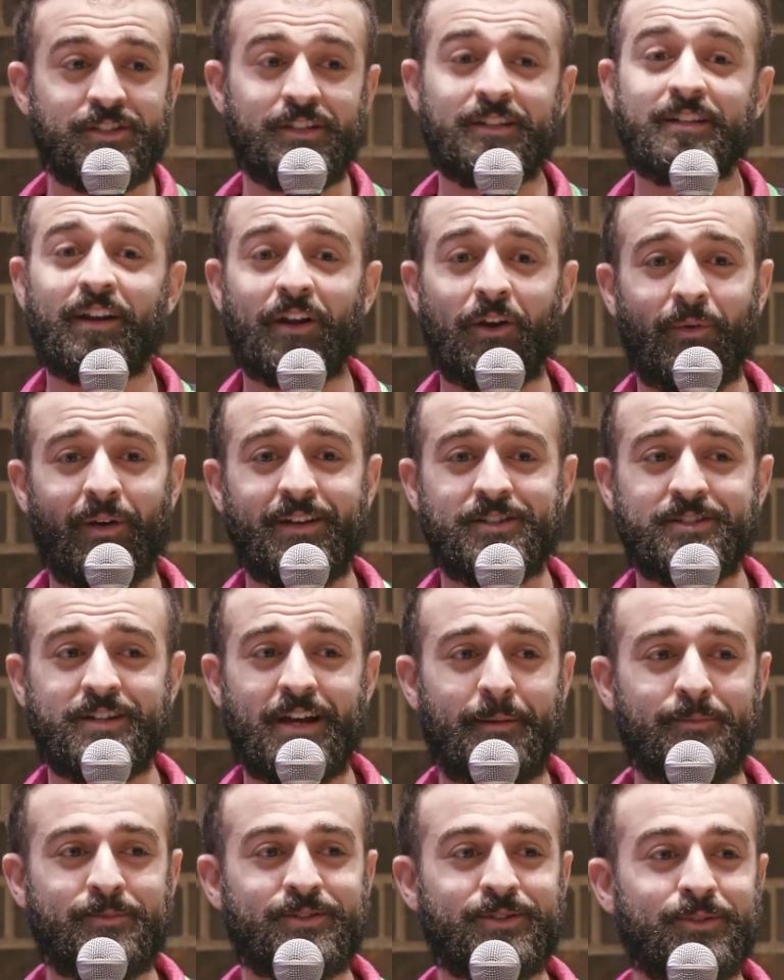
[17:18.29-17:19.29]
She did a great
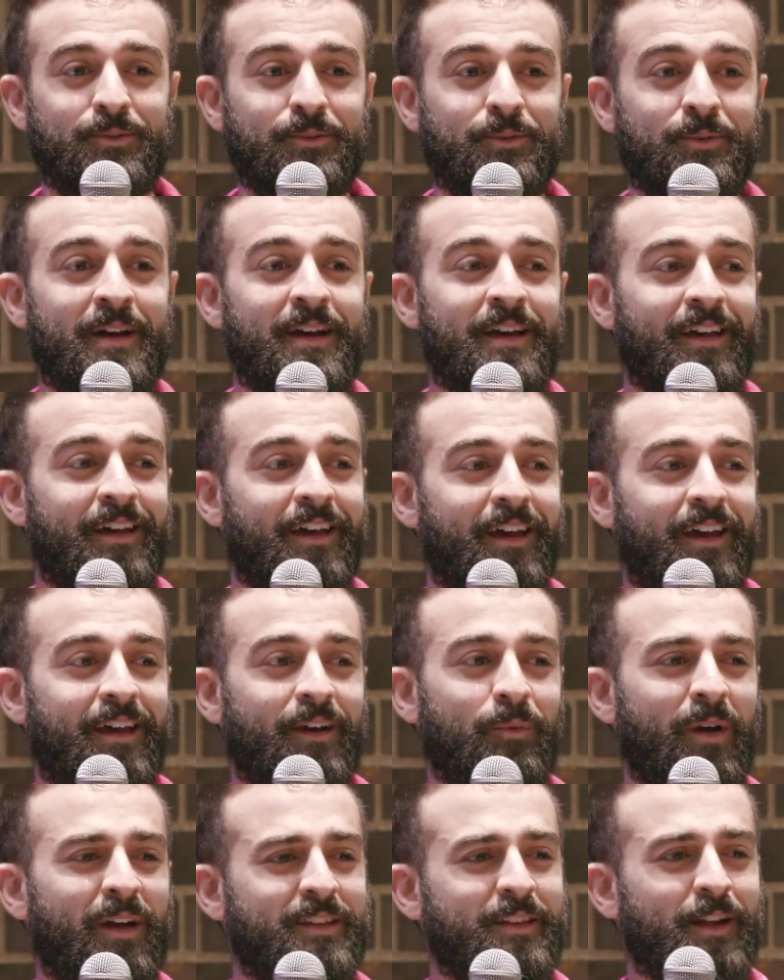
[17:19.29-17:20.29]
job too.
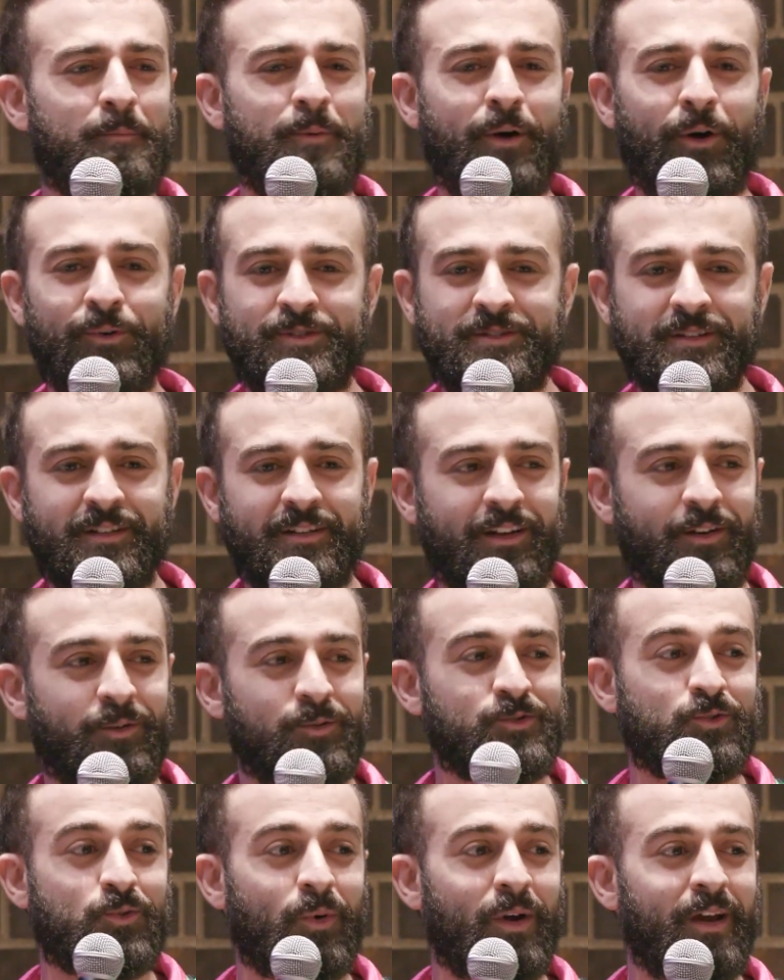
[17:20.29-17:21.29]
And we ended up hosting it. It
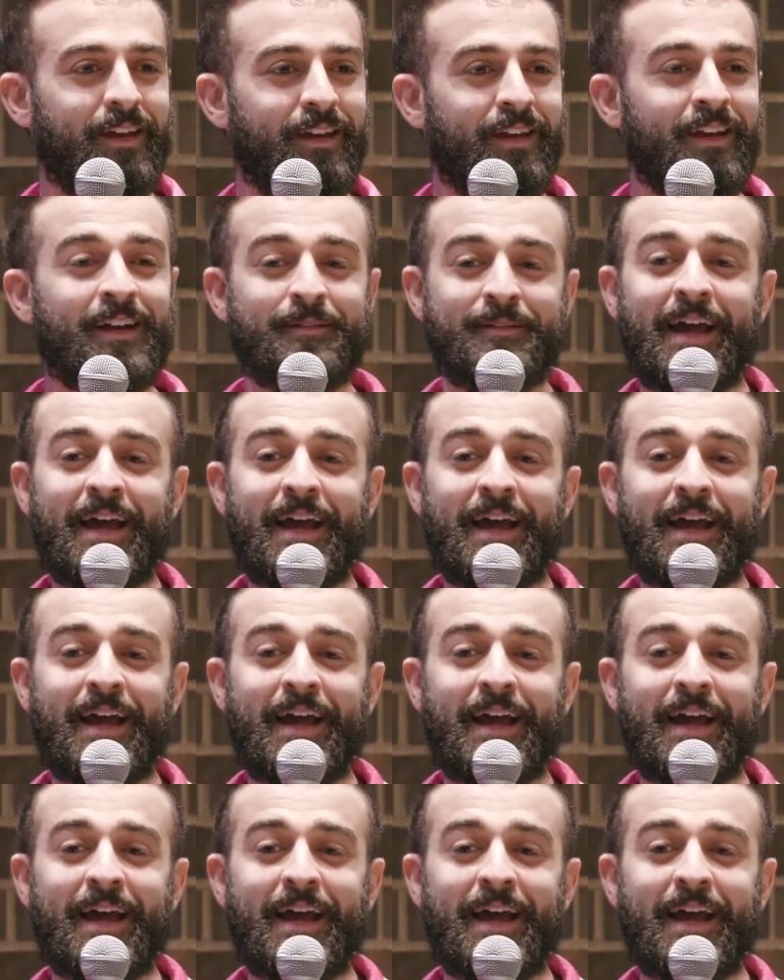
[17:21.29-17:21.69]
was great.